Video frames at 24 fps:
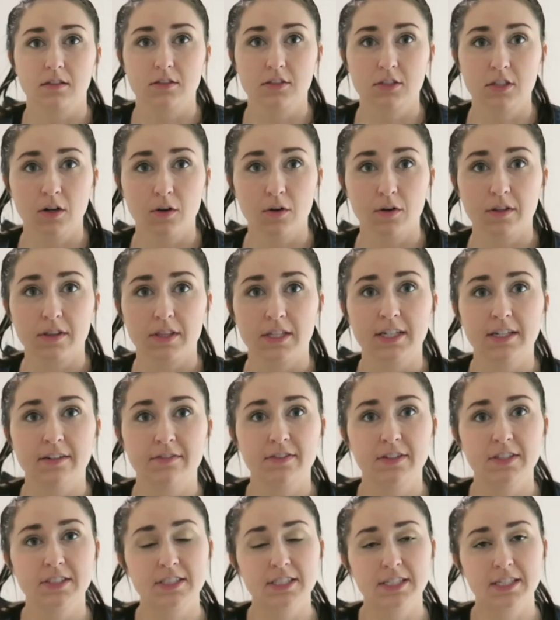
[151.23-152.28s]
So the
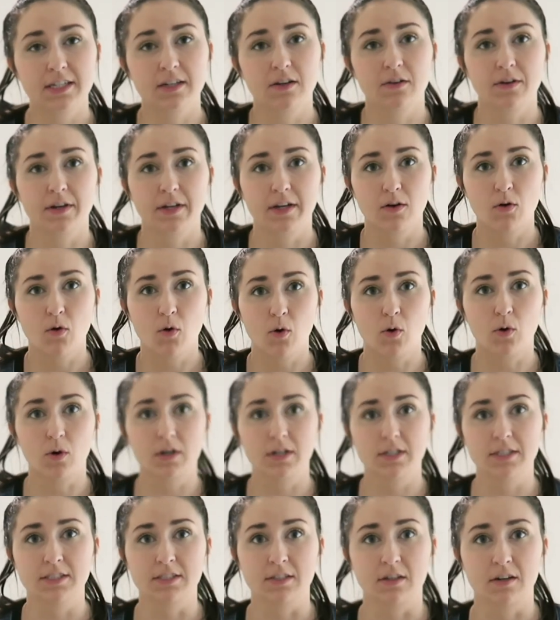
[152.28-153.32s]
difference in going
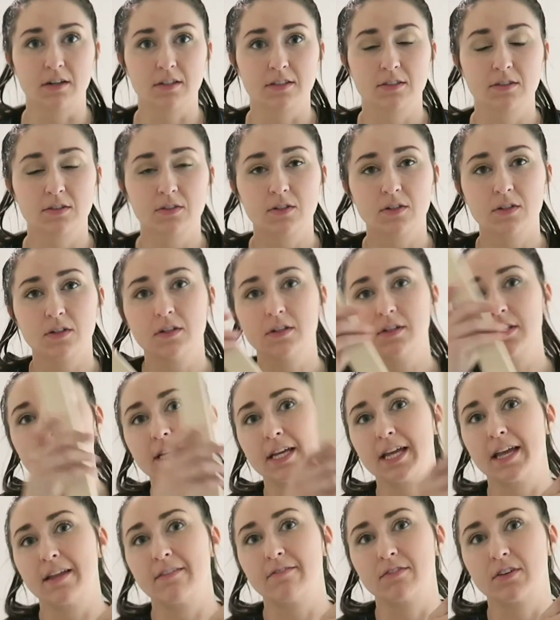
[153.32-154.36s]
horizontal
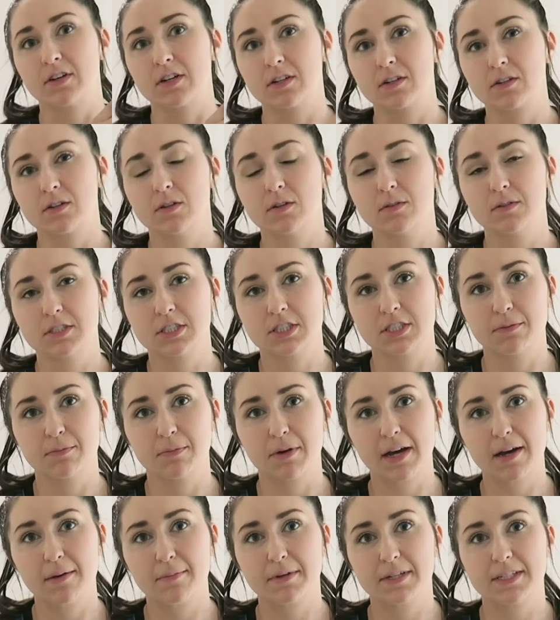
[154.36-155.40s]
and vertical with
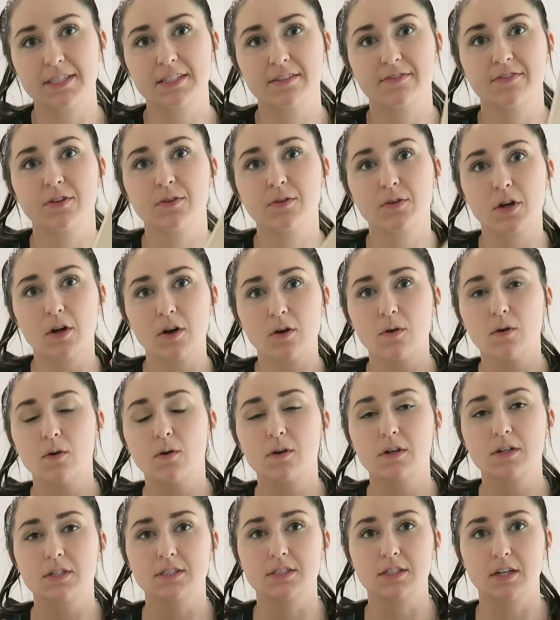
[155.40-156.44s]
shiplap is if you go
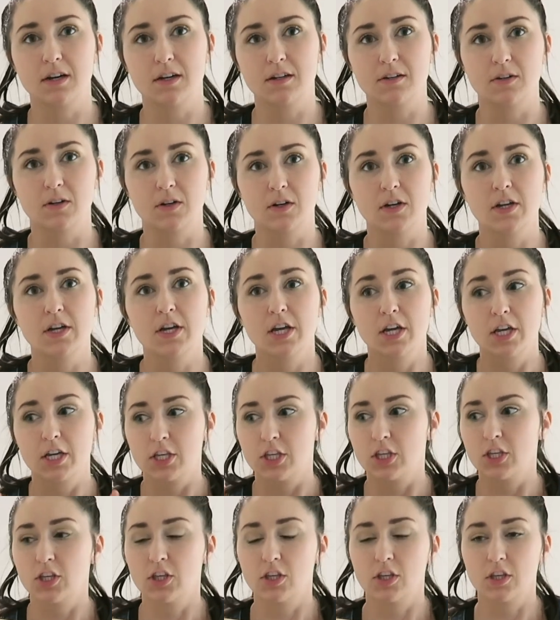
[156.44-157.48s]
horizontal,
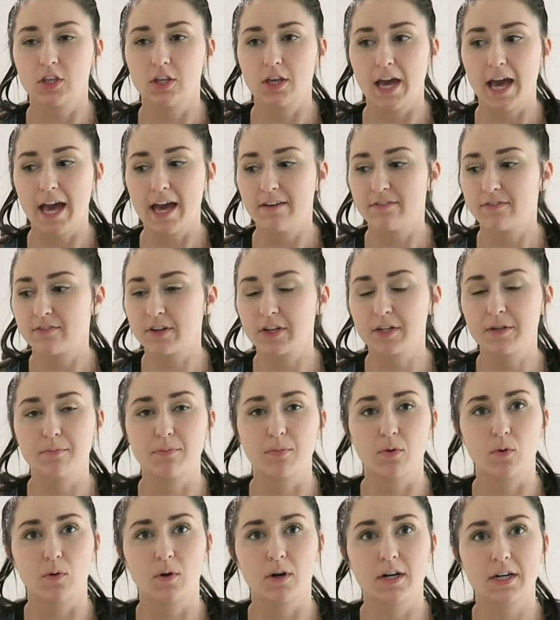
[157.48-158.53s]
every
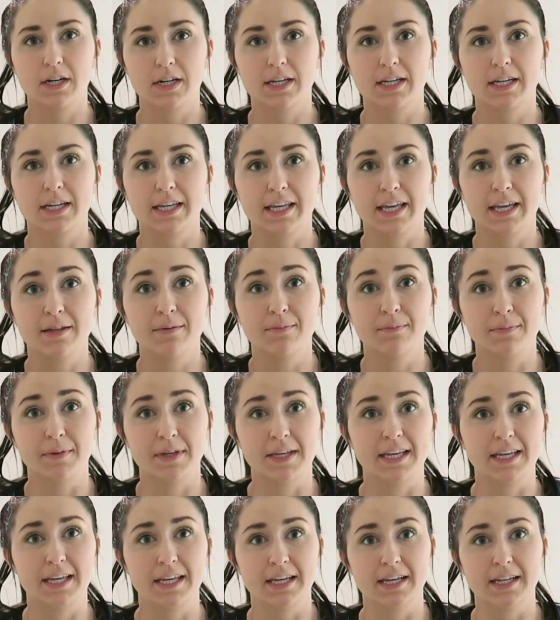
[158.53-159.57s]
board can
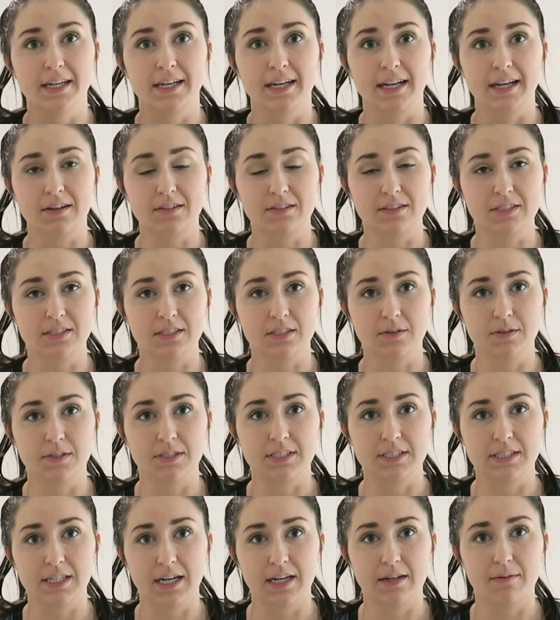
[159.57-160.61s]
be nailed into a
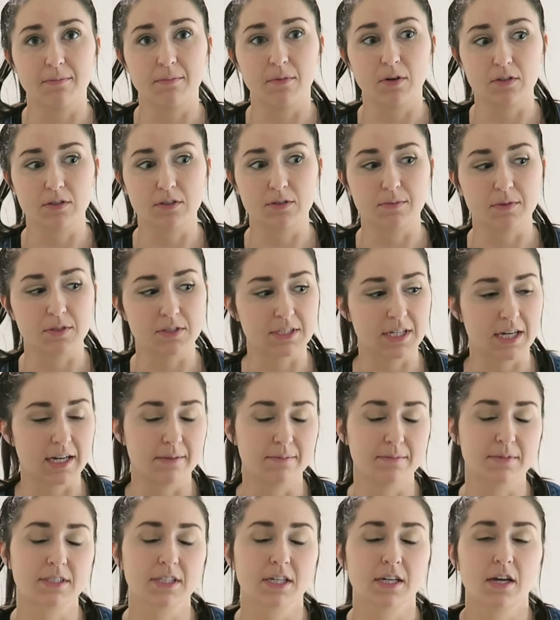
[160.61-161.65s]
stud multiple
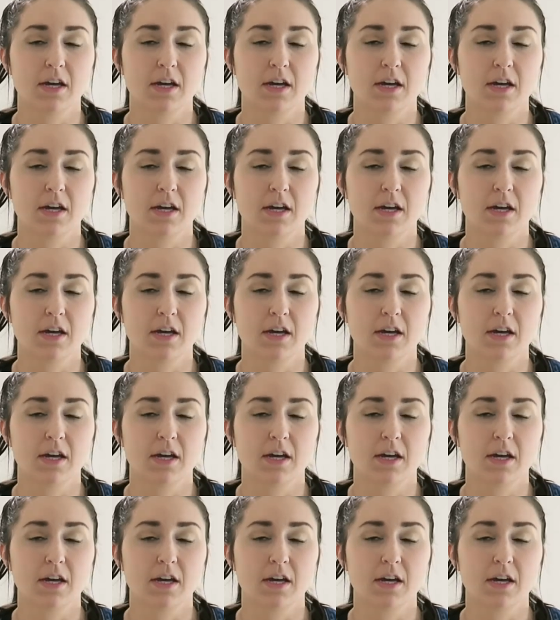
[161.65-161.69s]
times.